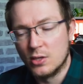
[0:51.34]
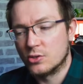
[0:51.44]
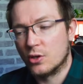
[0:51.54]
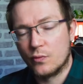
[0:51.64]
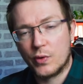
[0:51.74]

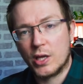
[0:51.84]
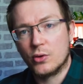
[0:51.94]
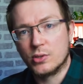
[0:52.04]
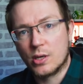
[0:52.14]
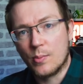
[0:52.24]
So the
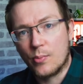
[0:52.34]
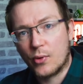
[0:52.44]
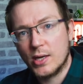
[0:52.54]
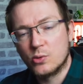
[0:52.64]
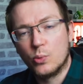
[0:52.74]
video is
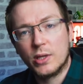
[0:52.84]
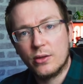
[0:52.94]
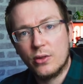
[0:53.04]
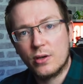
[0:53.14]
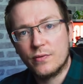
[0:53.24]
compressed
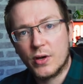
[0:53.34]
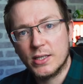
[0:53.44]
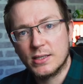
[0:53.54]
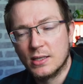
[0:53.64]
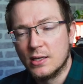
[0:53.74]
within the
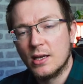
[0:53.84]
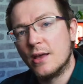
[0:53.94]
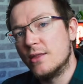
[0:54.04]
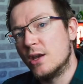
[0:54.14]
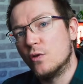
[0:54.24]
device,
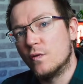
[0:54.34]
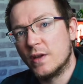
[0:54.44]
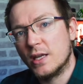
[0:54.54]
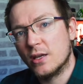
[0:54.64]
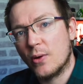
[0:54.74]
and then your
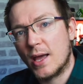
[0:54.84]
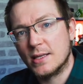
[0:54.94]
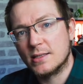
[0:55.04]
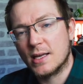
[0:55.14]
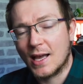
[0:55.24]
video
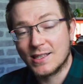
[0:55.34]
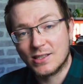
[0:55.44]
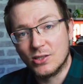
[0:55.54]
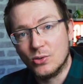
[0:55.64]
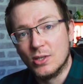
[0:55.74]
editor has
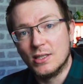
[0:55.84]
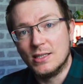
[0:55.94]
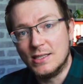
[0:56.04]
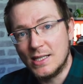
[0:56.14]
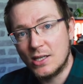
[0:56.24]
to
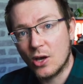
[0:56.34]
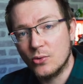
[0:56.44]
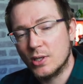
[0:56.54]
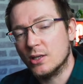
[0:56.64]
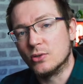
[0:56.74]

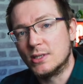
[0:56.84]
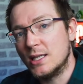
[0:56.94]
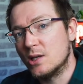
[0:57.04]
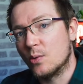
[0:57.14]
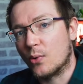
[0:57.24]
decode it or
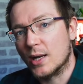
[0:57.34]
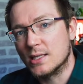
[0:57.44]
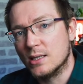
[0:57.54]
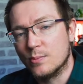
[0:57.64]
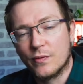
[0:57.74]

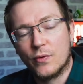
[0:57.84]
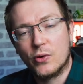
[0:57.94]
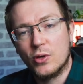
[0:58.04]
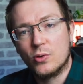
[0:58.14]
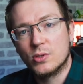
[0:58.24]
decompress it
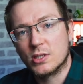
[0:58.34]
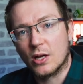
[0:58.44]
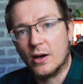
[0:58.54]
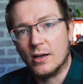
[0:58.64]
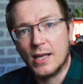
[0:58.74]
before you can
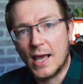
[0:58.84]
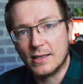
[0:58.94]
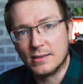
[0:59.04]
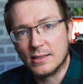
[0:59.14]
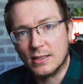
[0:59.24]
start
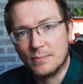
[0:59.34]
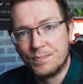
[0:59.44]
editing.